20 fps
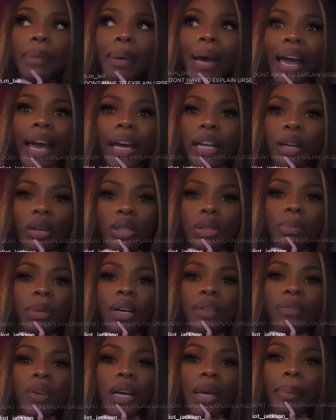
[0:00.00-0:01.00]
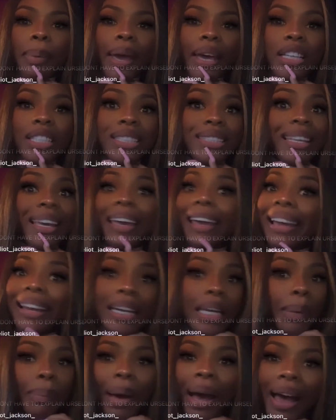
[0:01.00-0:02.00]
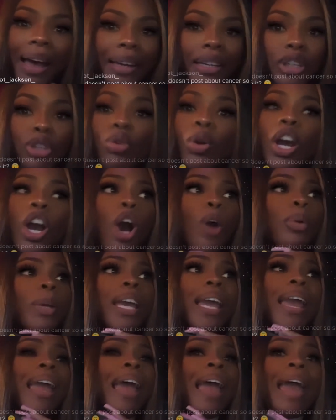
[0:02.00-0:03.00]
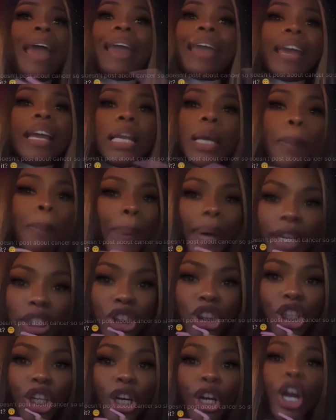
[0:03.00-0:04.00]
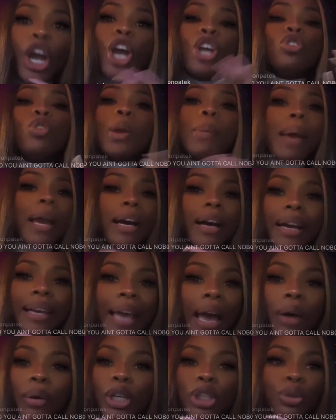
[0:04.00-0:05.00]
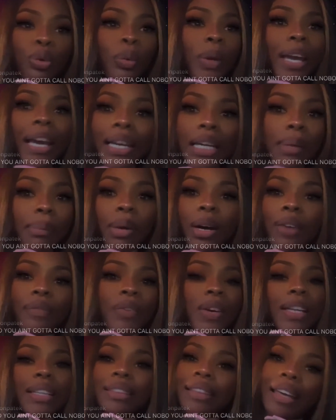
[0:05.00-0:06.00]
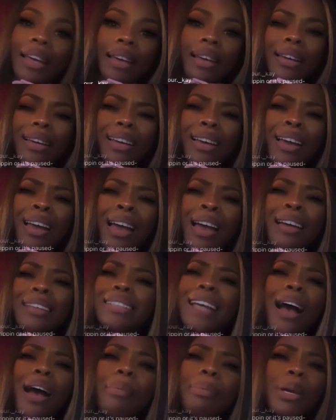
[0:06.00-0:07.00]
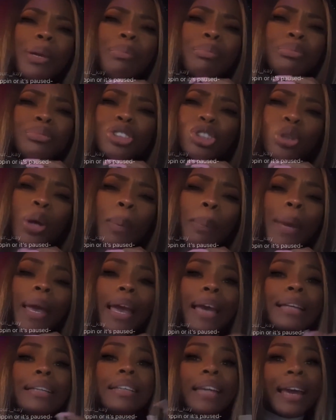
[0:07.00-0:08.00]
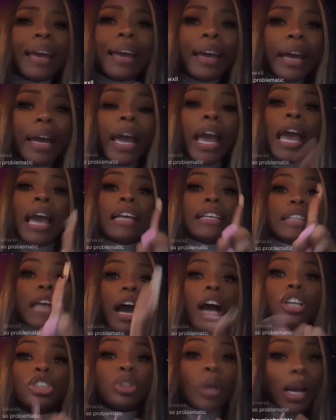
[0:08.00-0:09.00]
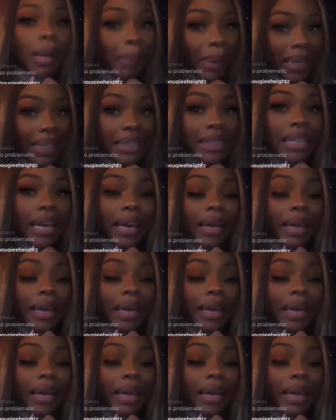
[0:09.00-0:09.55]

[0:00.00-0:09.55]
behind those motherfucking pages anybody you could go get any picture you could make an account and do any motherfucking thing y'all be tripping and then y'all trying to make it